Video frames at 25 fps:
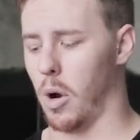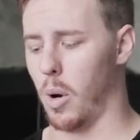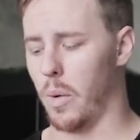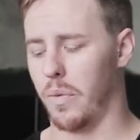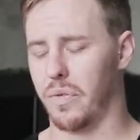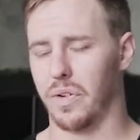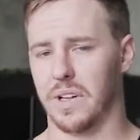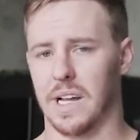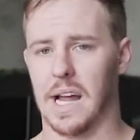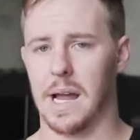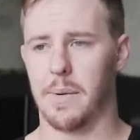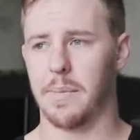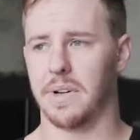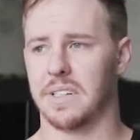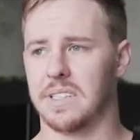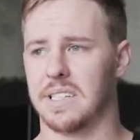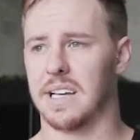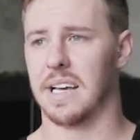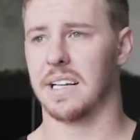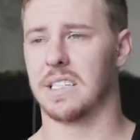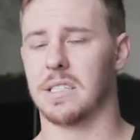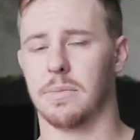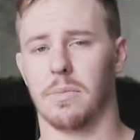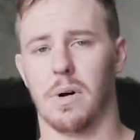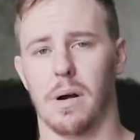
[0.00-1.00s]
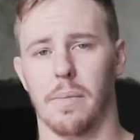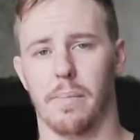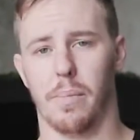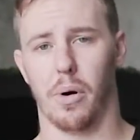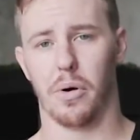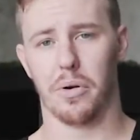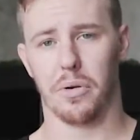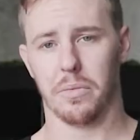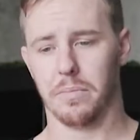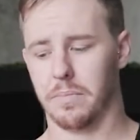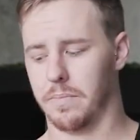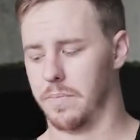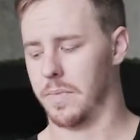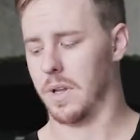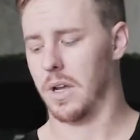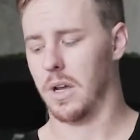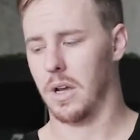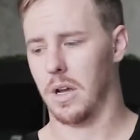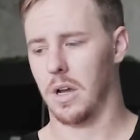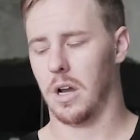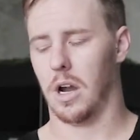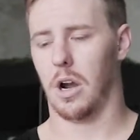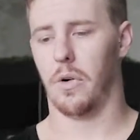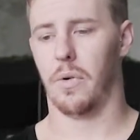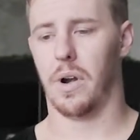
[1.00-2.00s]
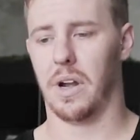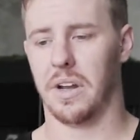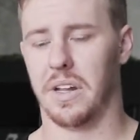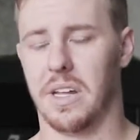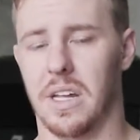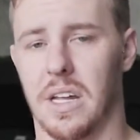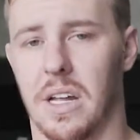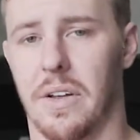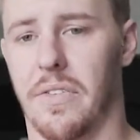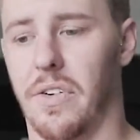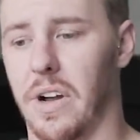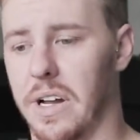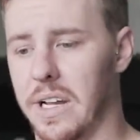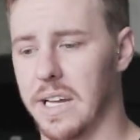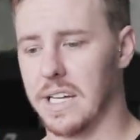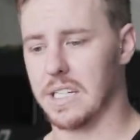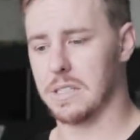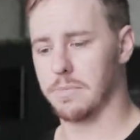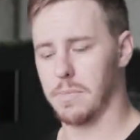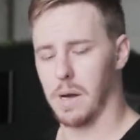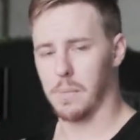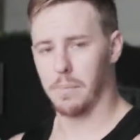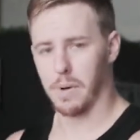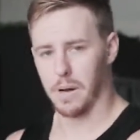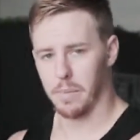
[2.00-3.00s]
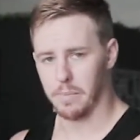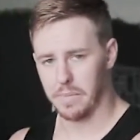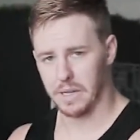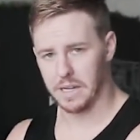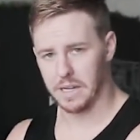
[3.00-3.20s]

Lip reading: hopefully aiming to get to my bottom around here. If I can get to my bum